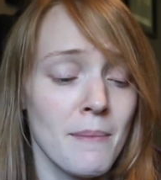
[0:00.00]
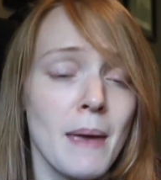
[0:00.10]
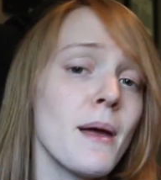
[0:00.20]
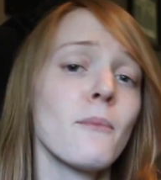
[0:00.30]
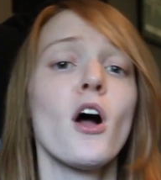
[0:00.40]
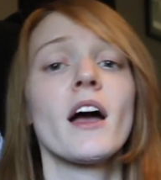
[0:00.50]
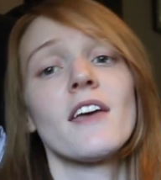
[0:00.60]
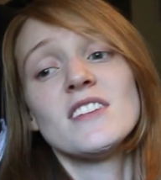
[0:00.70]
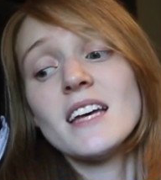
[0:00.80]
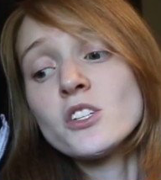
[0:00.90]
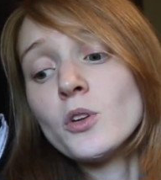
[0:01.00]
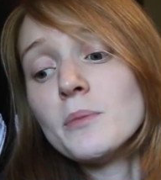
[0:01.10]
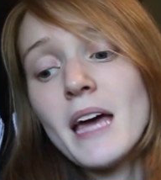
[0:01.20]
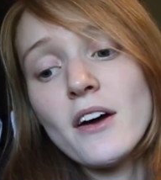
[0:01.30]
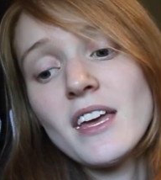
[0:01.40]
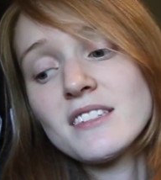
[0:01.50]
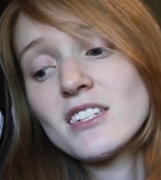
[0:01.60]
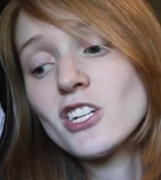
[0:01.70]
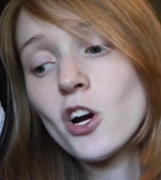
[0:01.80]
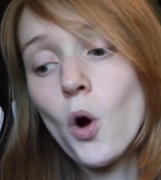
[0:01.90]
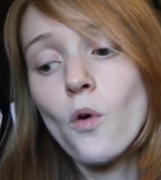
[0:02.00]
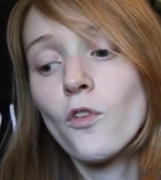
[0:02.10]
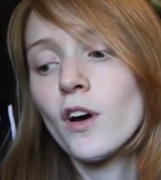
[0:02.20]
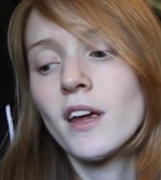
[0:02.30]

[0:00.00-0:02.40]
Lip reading: Maybe I'm wrong. If it does hold him down, he has to start over.